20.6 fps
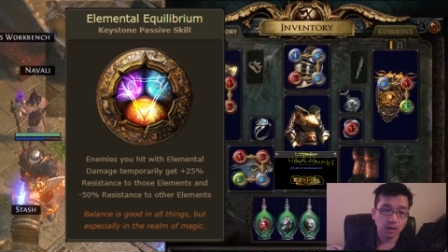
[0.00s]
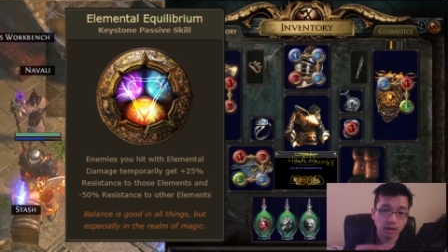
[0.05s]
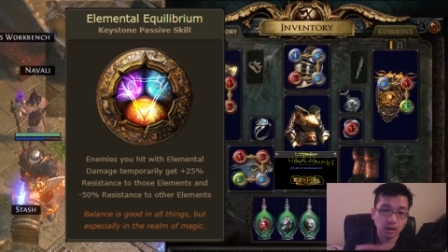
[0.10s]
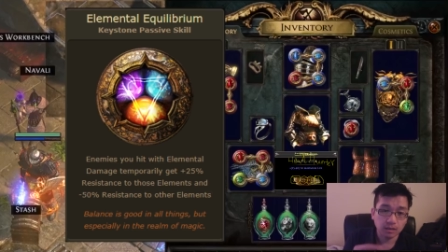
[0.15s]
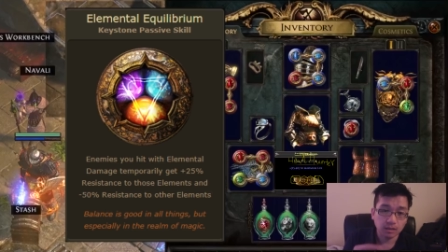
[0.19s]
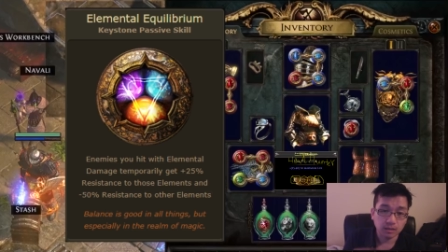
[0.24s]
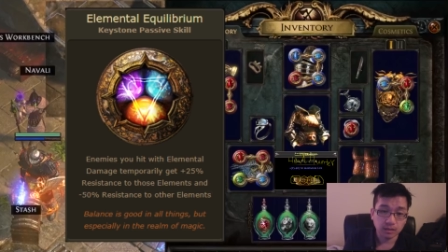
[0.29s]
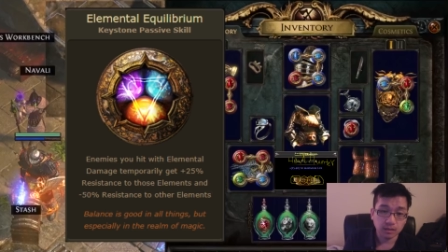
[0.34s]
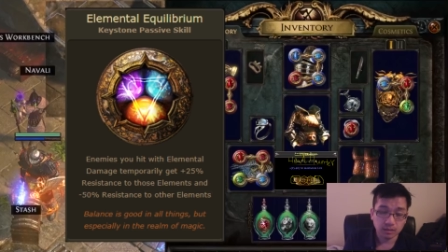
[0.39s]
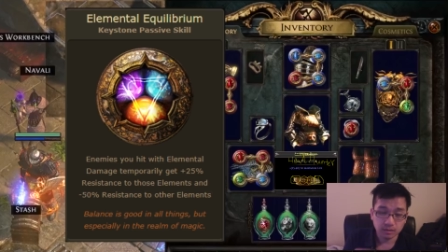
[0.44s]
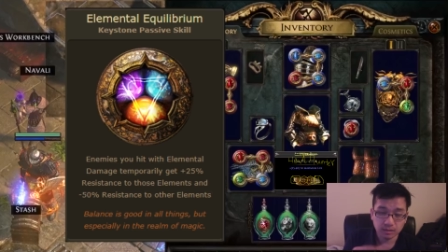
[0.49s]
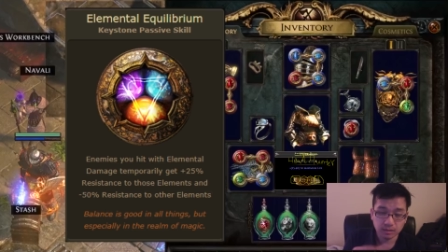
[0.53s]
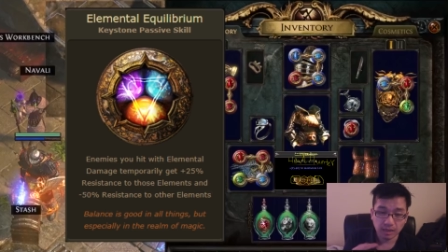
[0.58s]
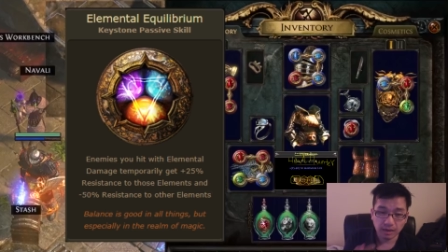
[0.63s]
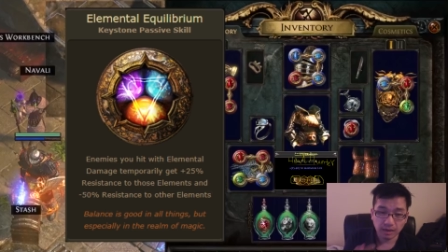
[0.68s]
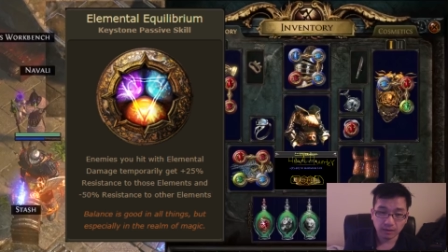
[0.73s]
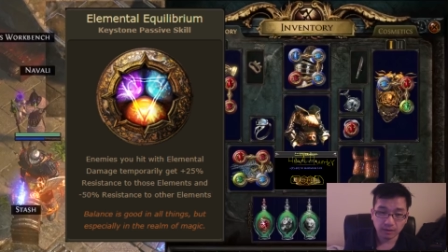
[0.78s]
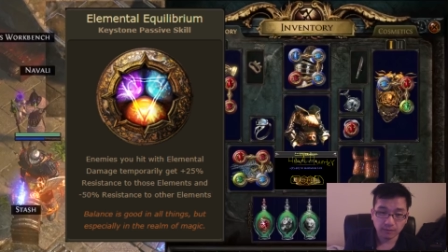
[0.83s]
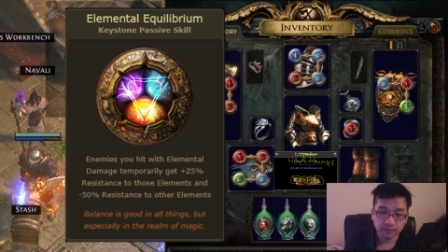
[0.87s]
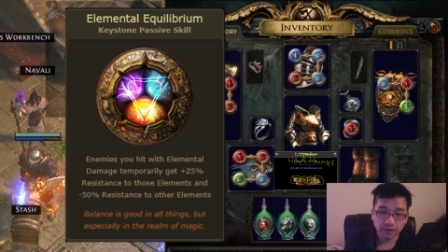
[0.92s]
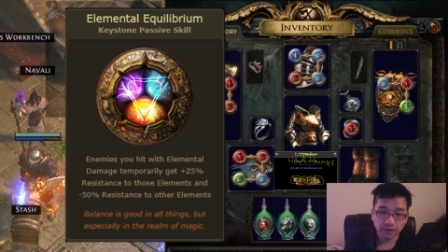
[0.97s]
uh, the
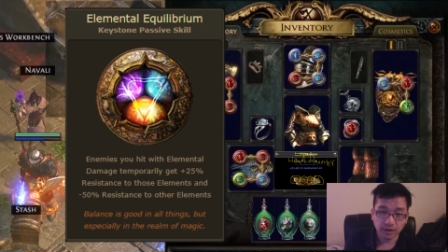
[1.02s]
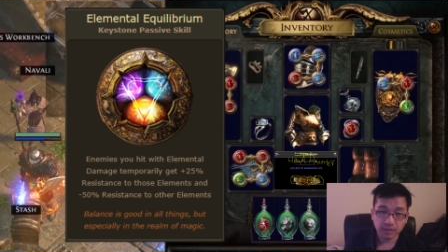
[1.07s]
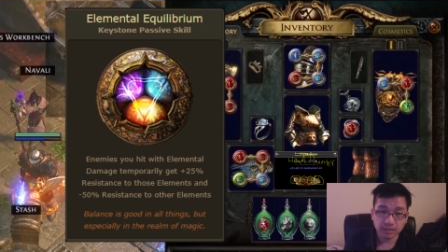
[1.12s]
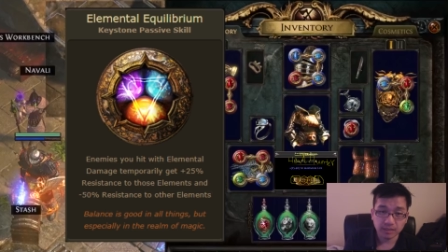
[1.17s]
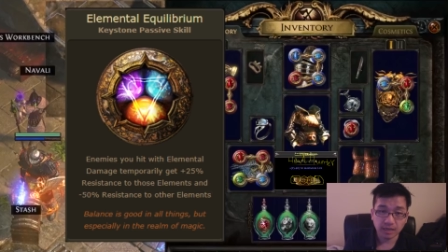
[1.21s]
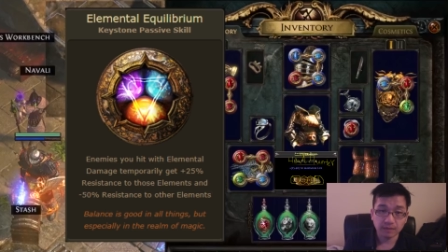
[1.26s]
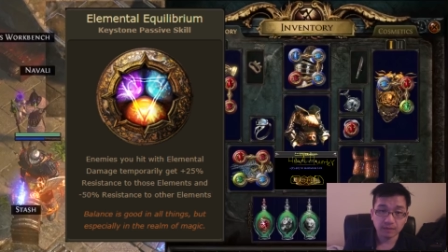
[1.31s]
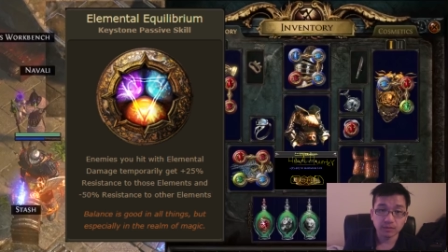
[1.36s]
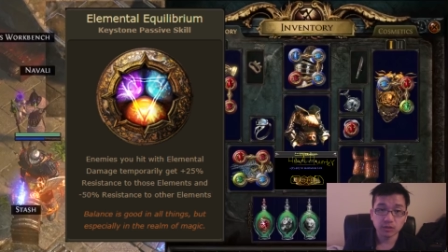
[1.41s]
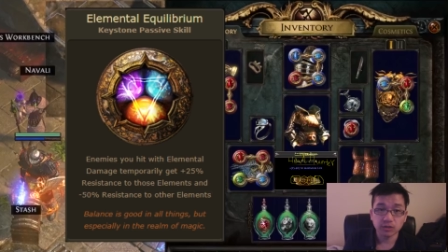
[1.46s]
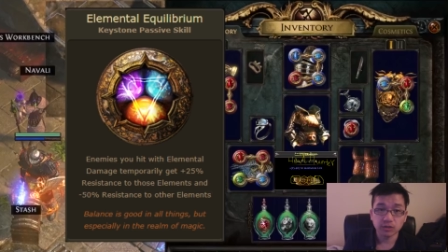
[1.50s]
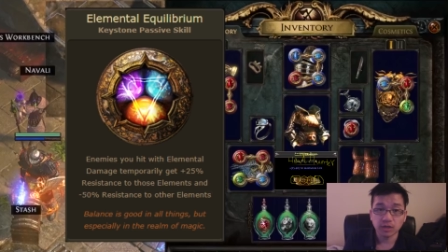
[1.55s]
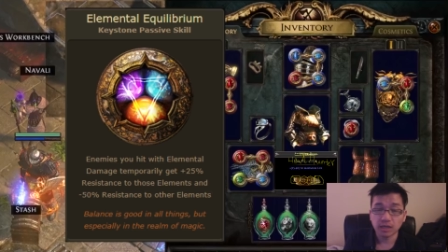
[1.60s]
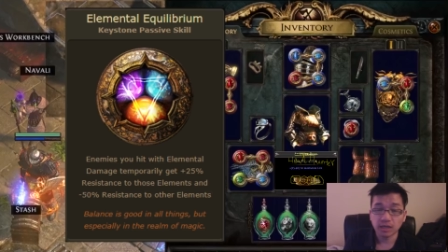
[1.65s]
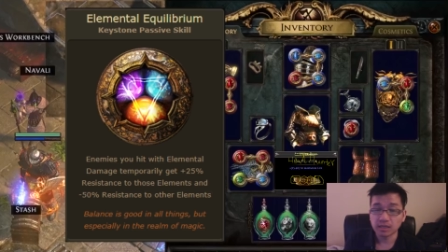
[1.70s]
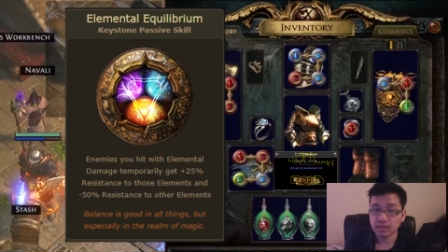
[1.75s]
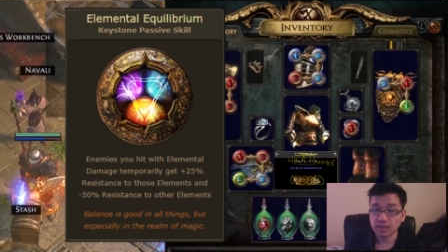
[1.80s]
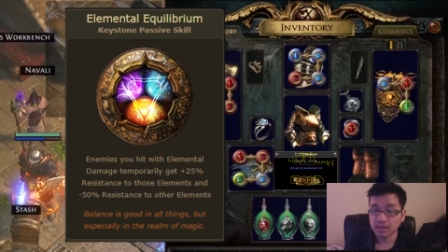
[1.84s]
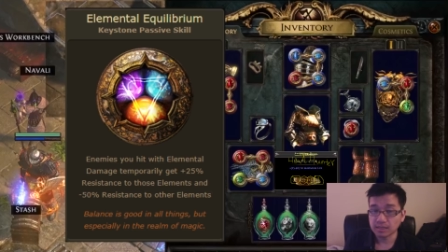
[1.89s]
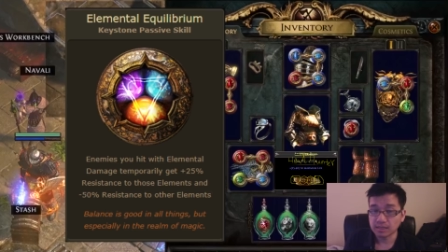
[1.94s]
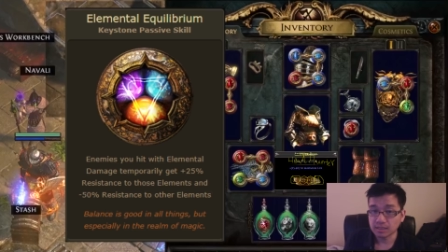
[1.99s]
da fire
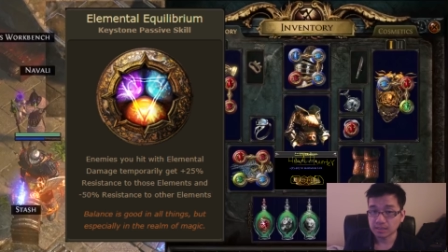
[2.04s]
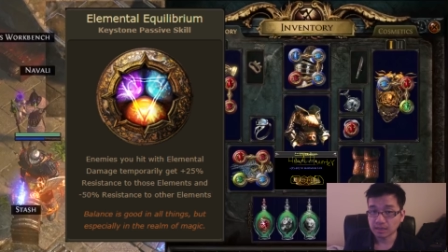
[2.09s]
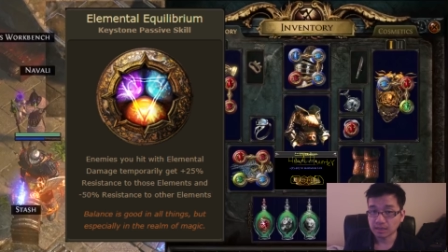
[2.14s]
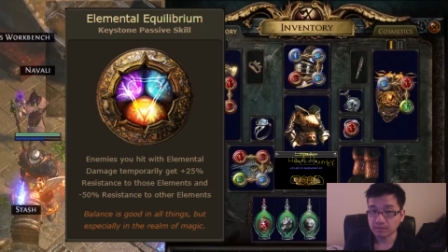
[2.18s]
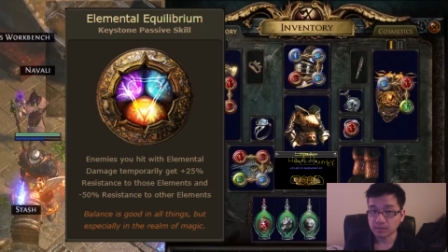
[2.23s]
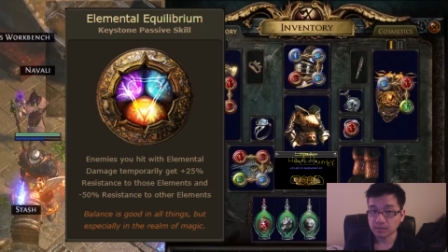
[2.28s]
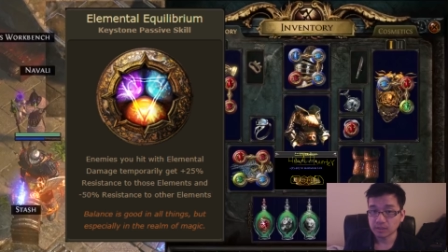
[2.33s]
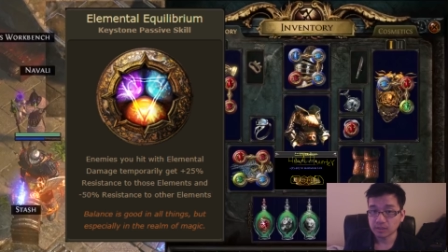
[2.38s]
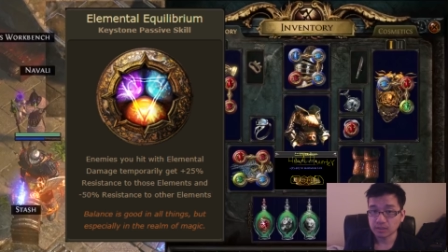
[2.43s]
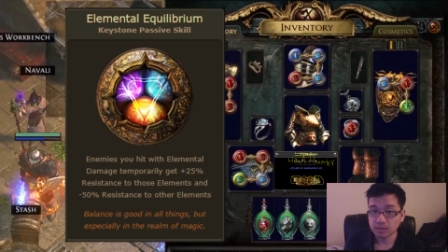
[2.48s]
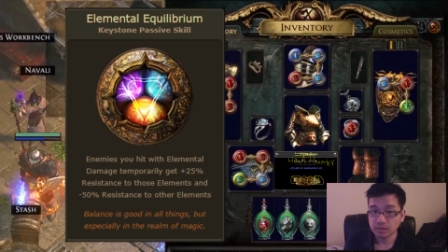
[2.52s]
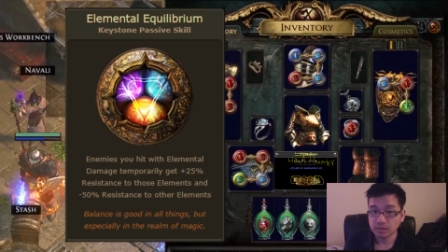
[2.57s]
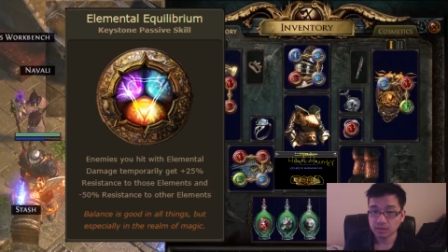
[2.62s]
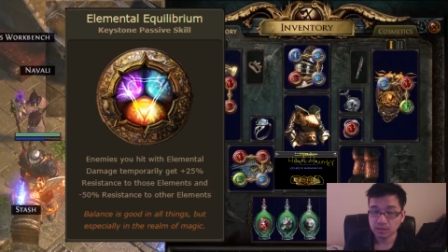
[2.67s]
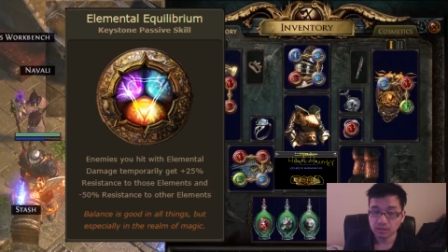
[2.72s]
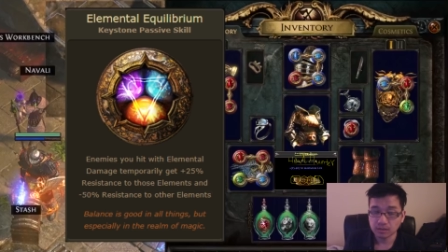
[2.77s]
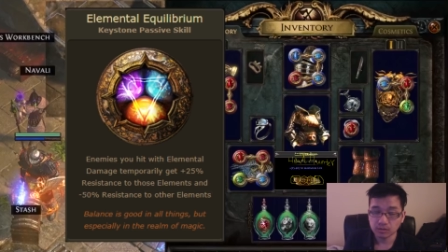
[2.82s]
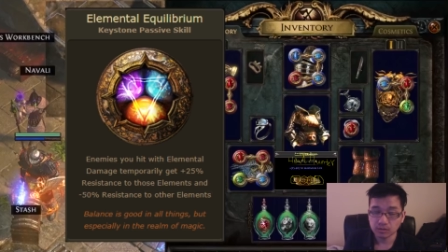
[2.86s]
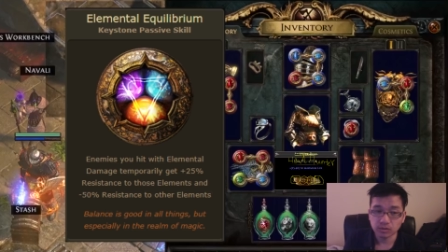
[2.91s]
damage and lightning damage